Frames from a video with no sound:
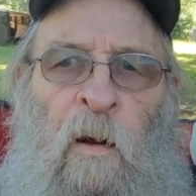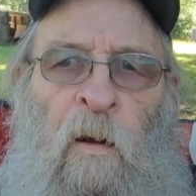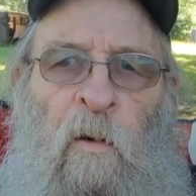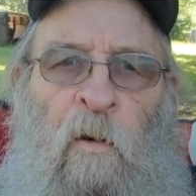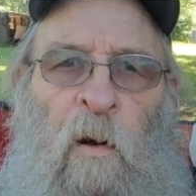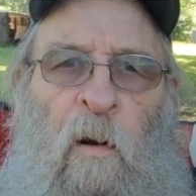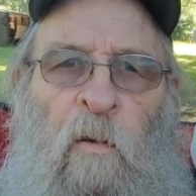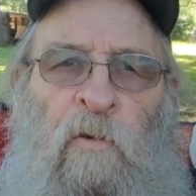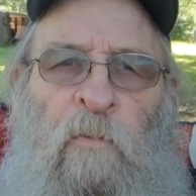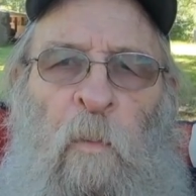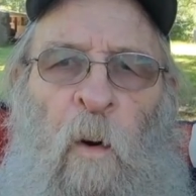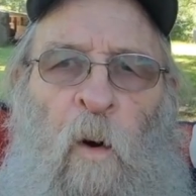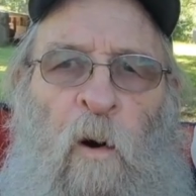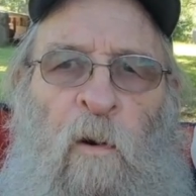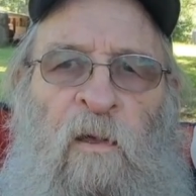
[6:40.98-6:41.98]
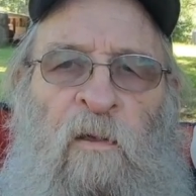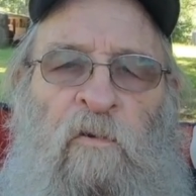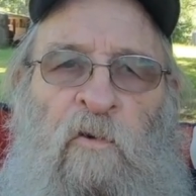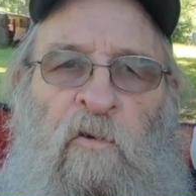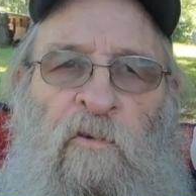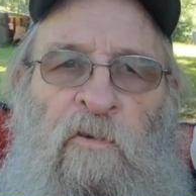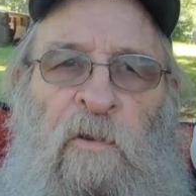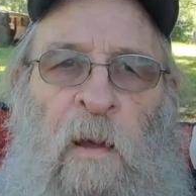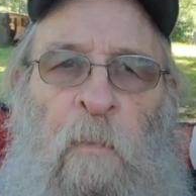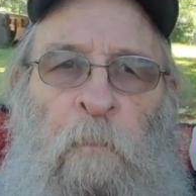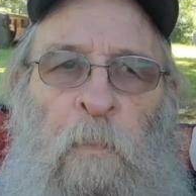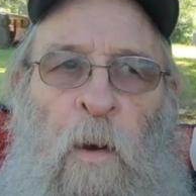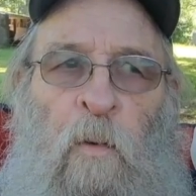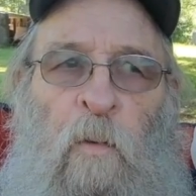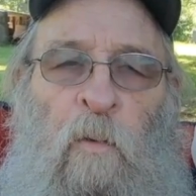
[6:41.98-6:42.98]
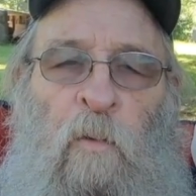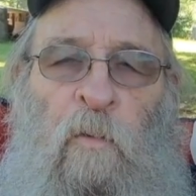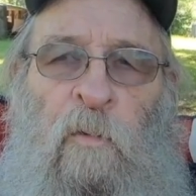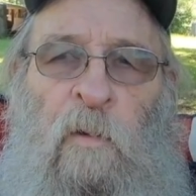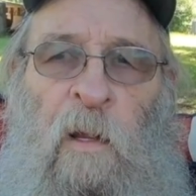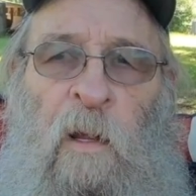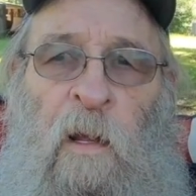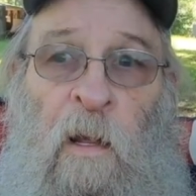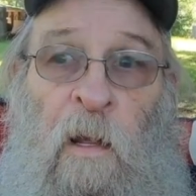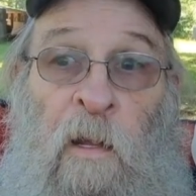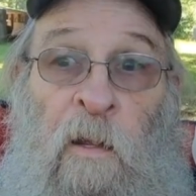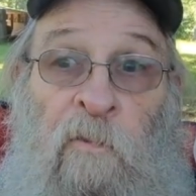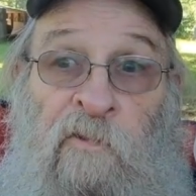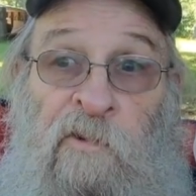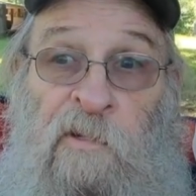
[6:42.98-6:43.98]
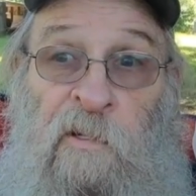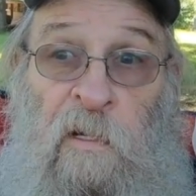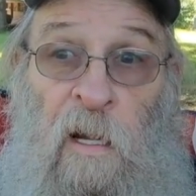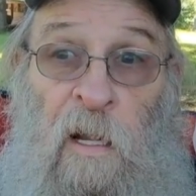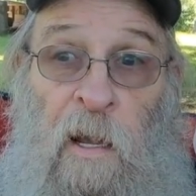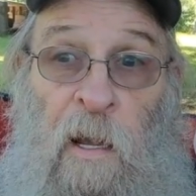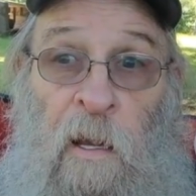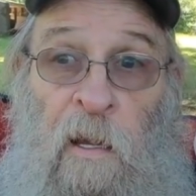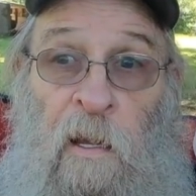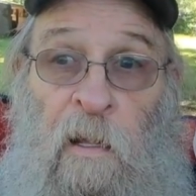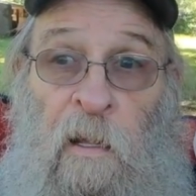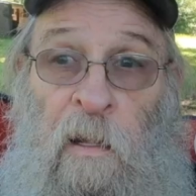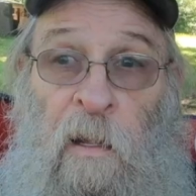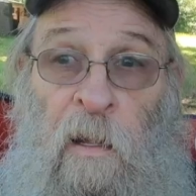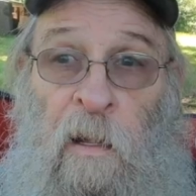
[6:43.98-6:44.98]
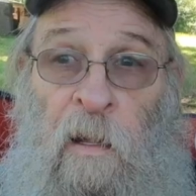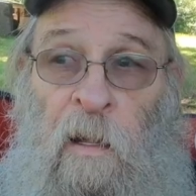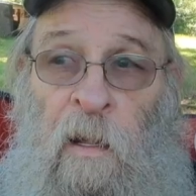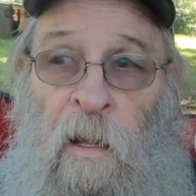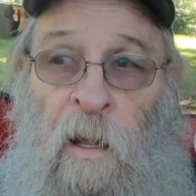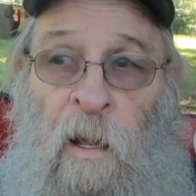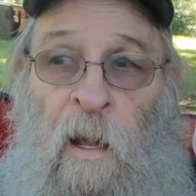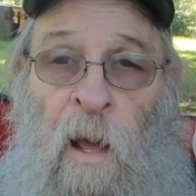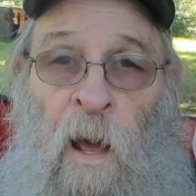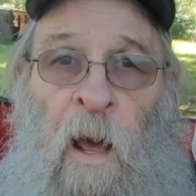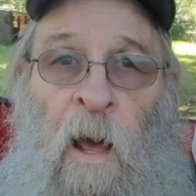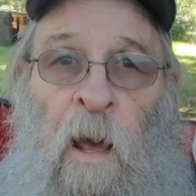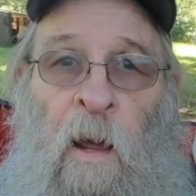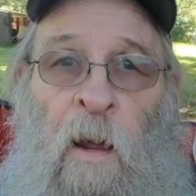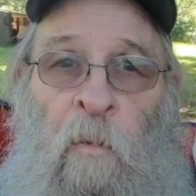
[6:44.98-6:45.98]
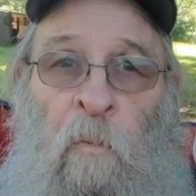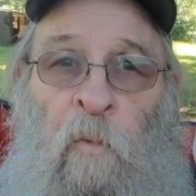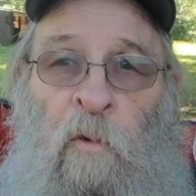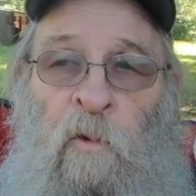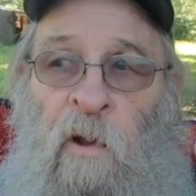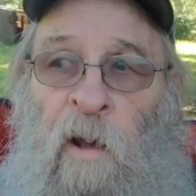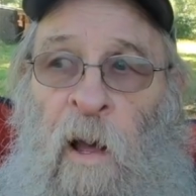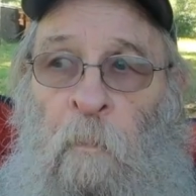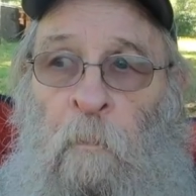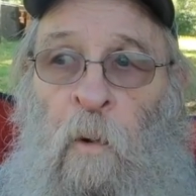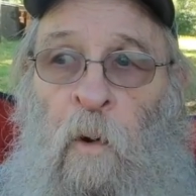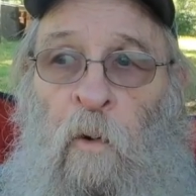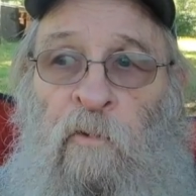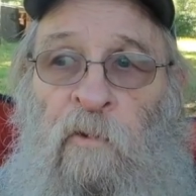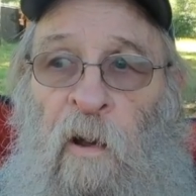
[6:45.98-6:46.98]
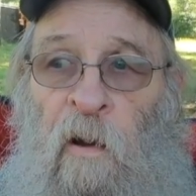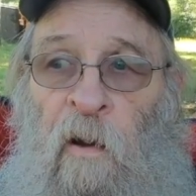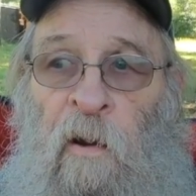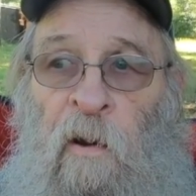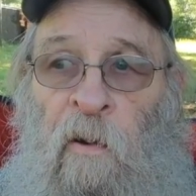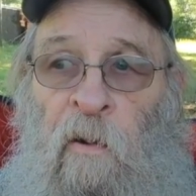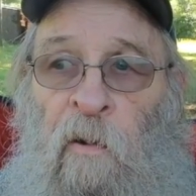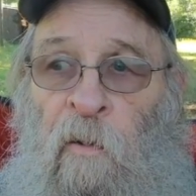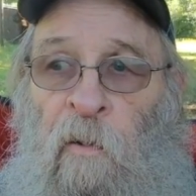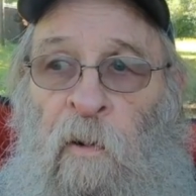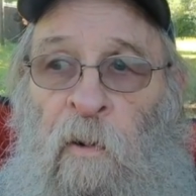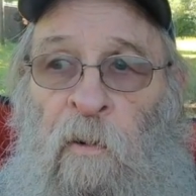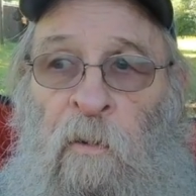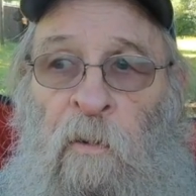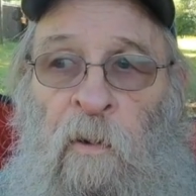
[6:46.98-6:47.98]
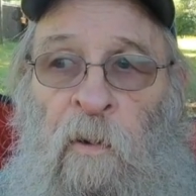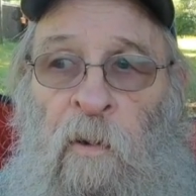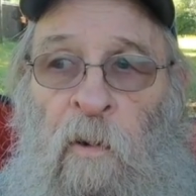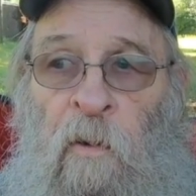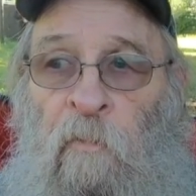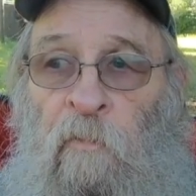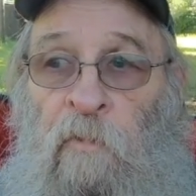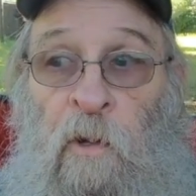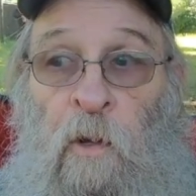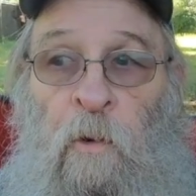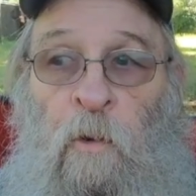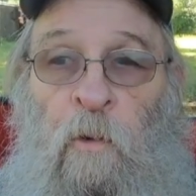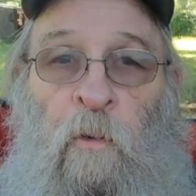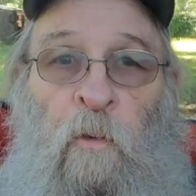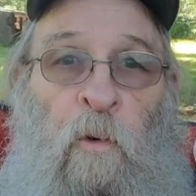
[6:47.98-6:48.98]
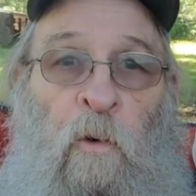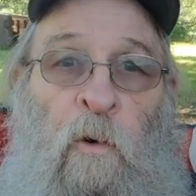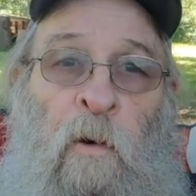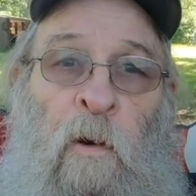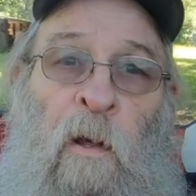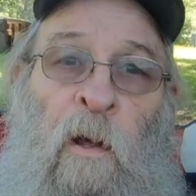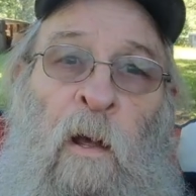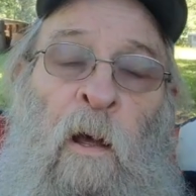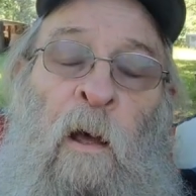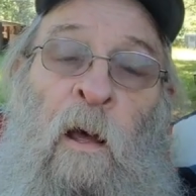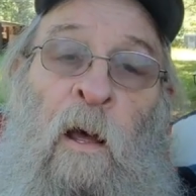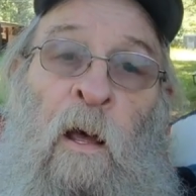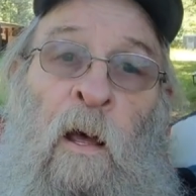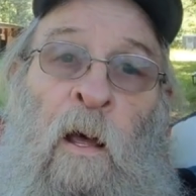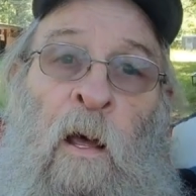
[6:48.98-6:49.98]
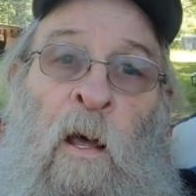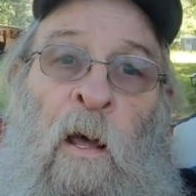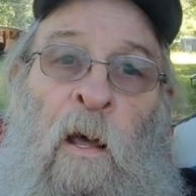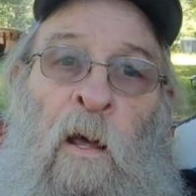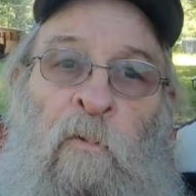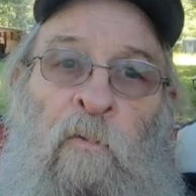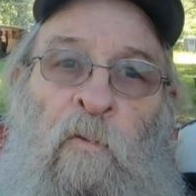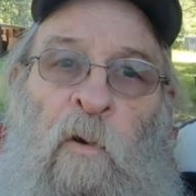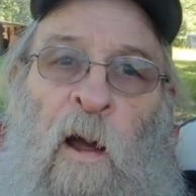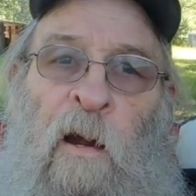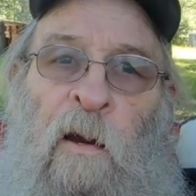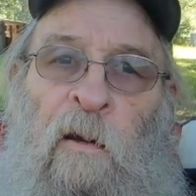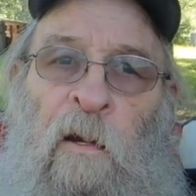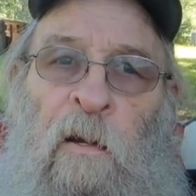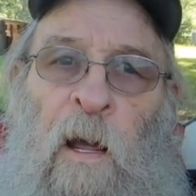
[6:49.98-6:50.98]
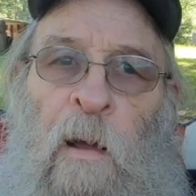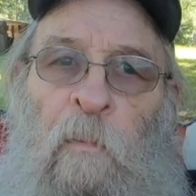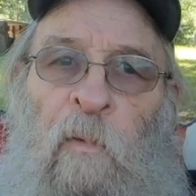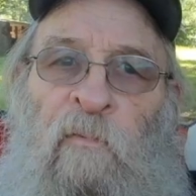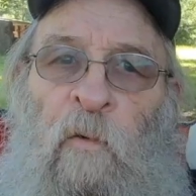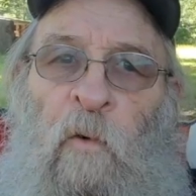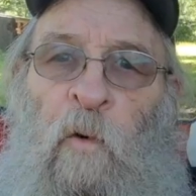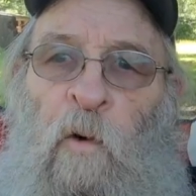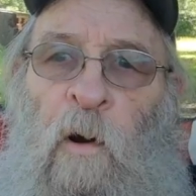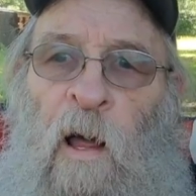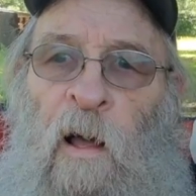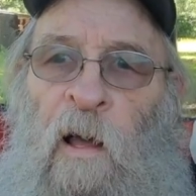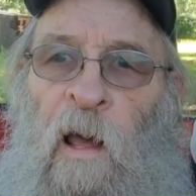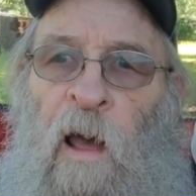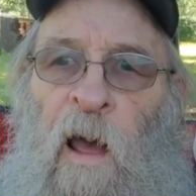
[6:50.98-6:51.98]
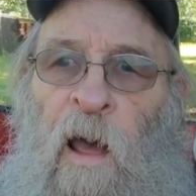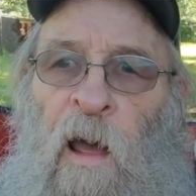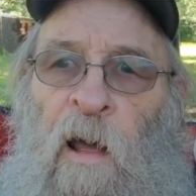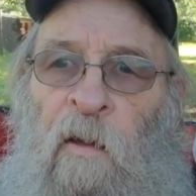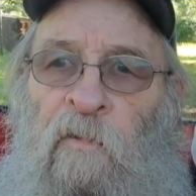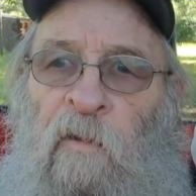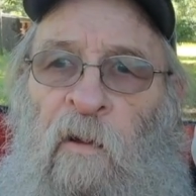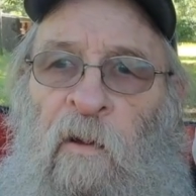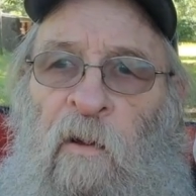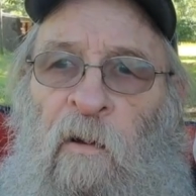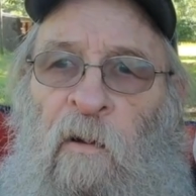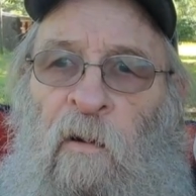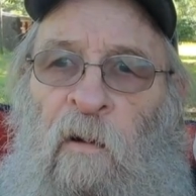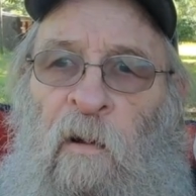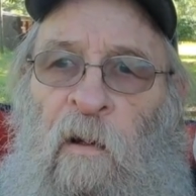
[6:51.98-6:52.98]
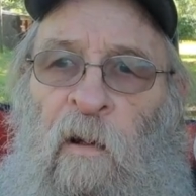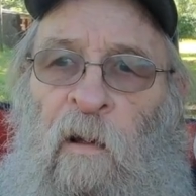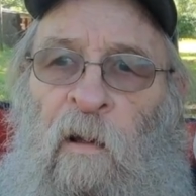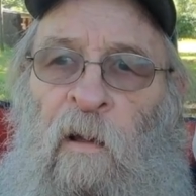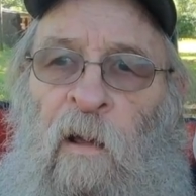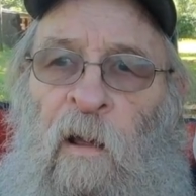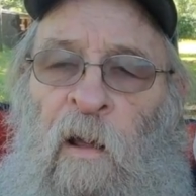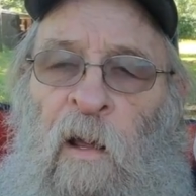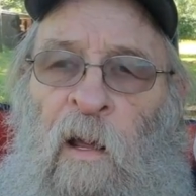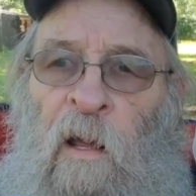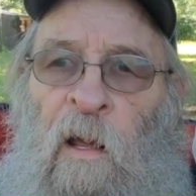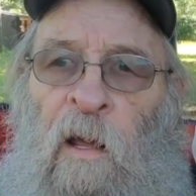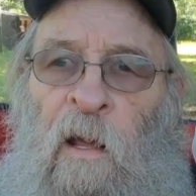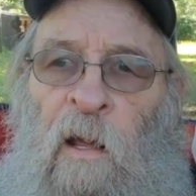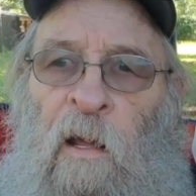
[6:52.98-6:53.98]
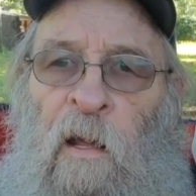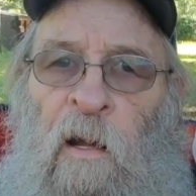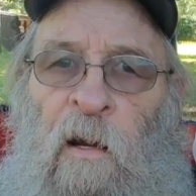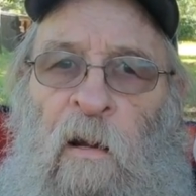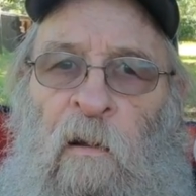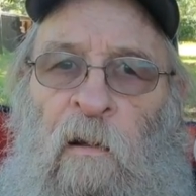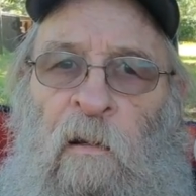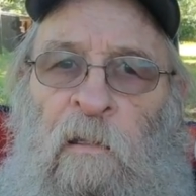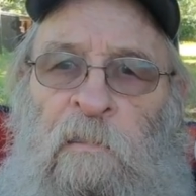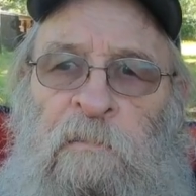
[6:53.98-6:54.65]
crossbar that you step on is slick, and when you got mulch out here and dew, or it's rained the day before like it has here, it's a